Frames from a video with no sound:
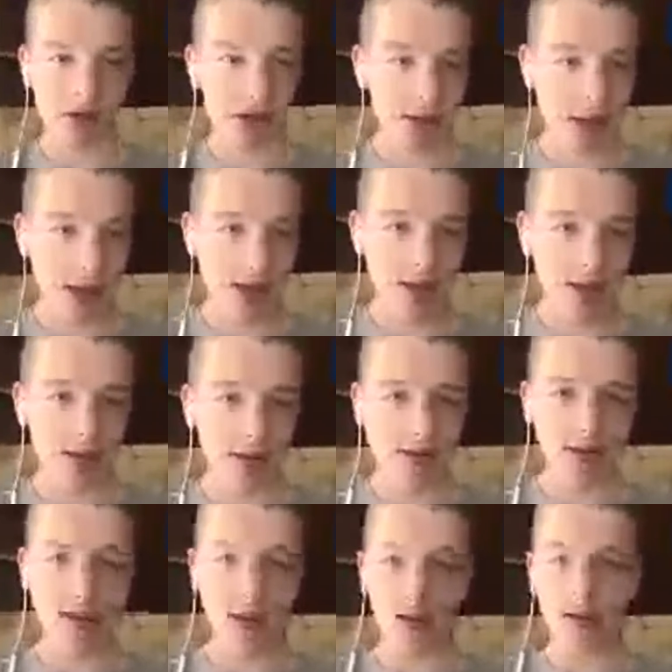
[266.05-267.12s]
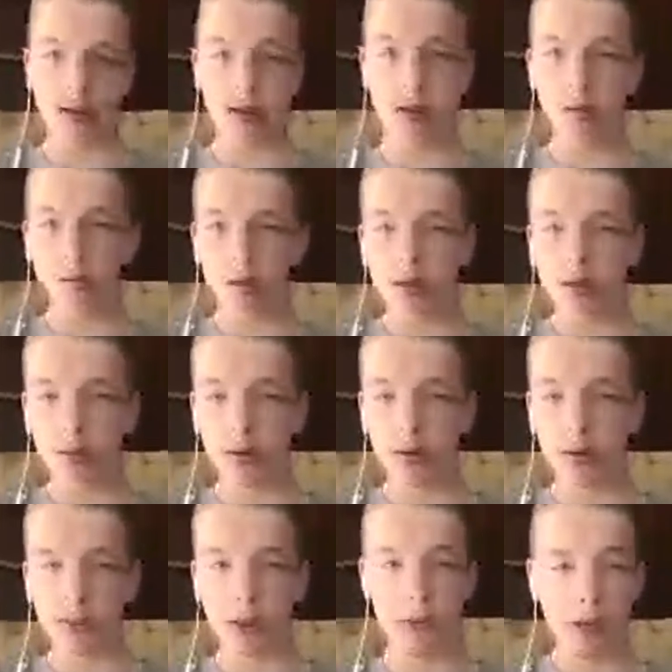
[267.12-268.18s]
days, 2 weeks worth,
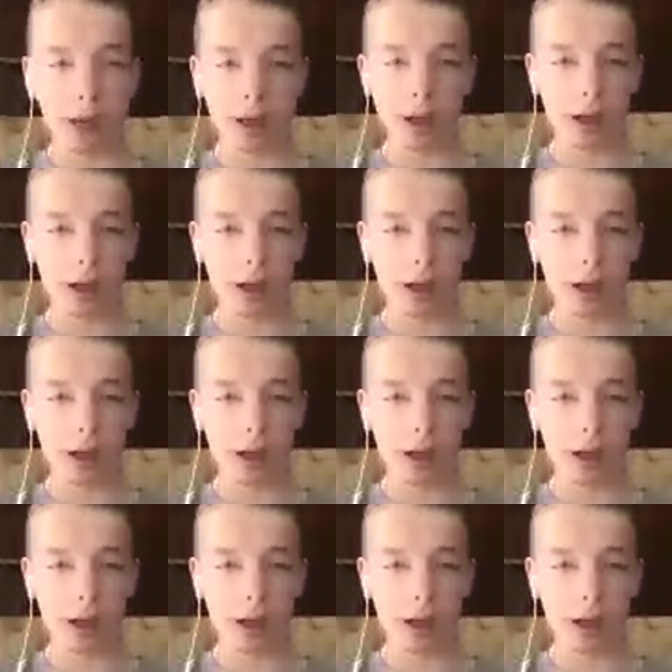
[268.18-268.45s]
maybe.